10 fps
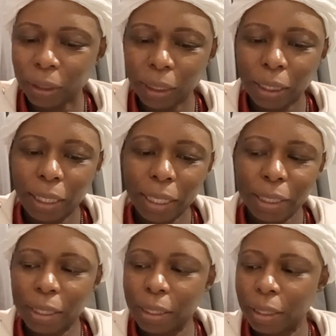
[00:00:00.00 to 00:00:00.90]
The
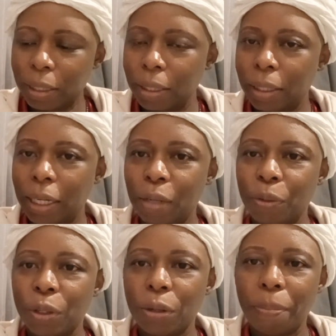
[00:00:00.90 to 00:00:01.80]
next
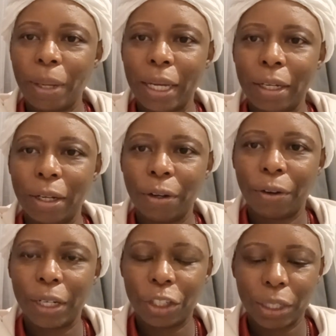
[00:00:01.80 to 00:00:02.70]
animal companion
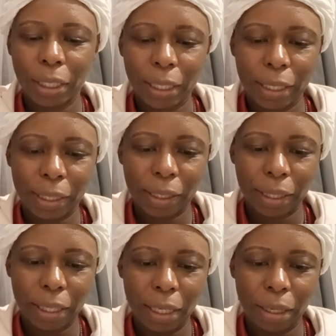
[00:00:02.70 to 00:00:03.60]
creature is
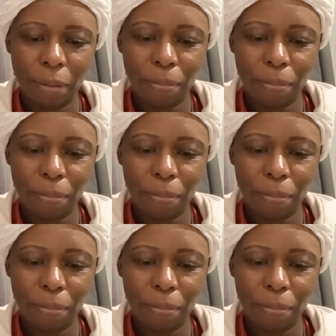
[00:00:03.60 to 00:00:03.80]
the